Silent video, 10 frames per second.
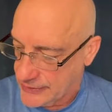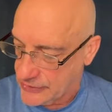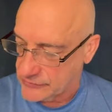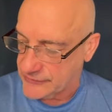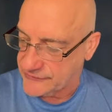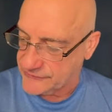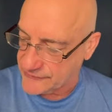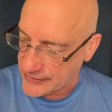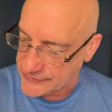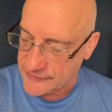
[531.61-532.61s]
He only
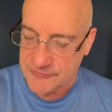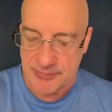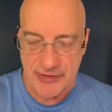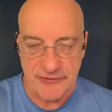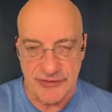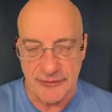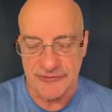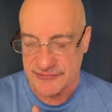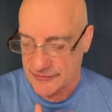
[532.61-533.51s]
said this because he